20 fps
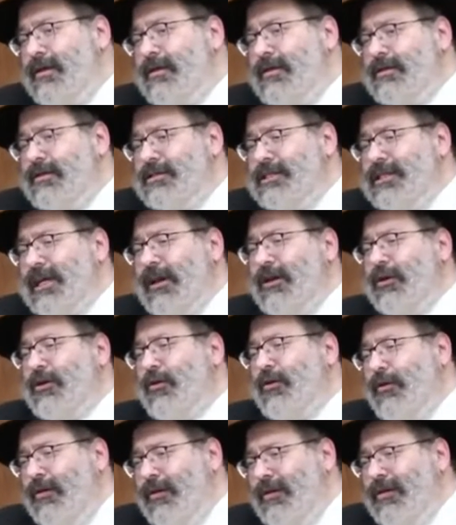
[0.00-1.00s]
She got a
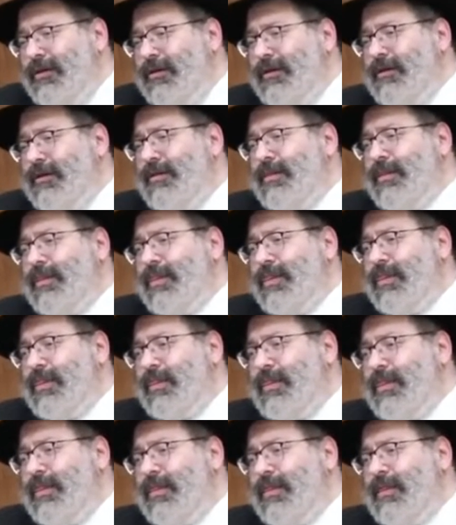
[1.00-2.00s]
call
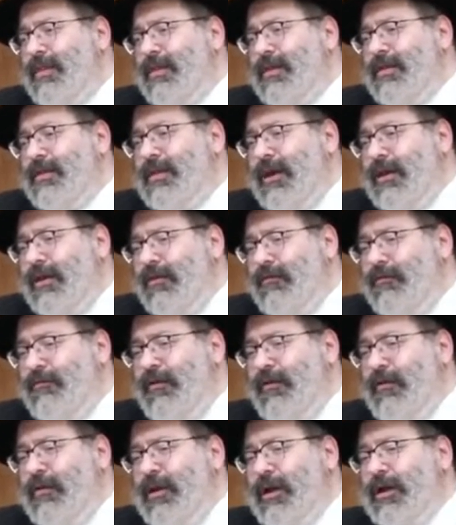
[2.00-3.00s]
that her
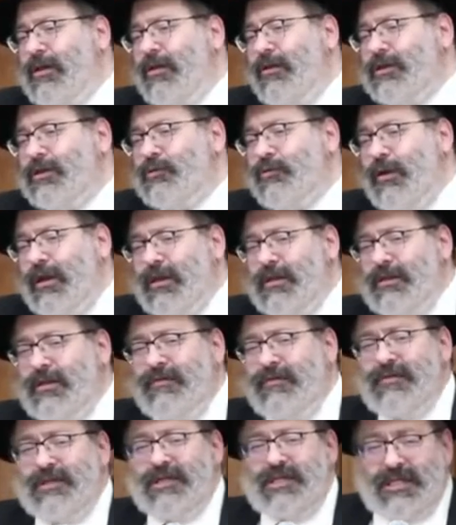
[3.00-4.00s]
very close
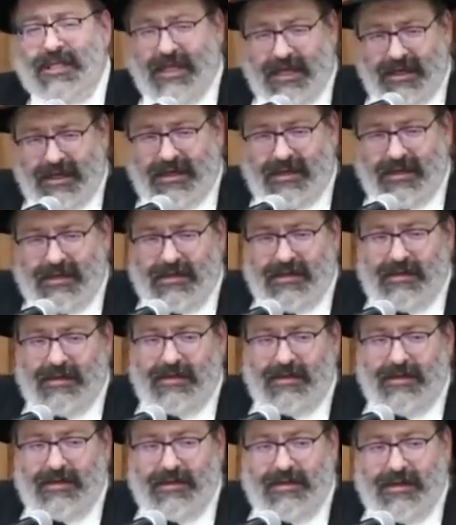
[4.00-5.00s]
relative is sick
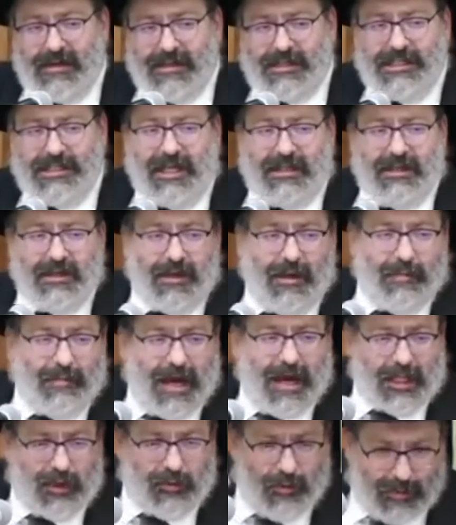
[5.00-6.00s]
and she had to come
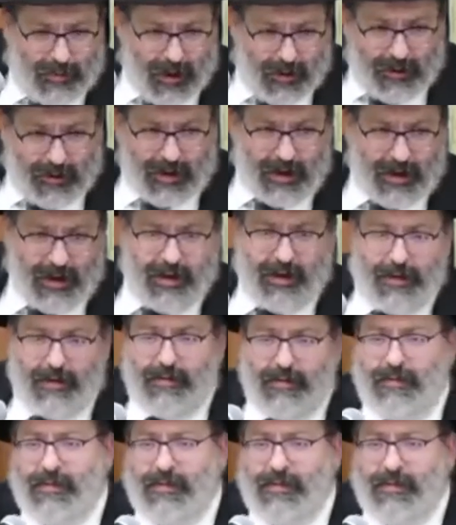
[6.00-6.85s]
back to America.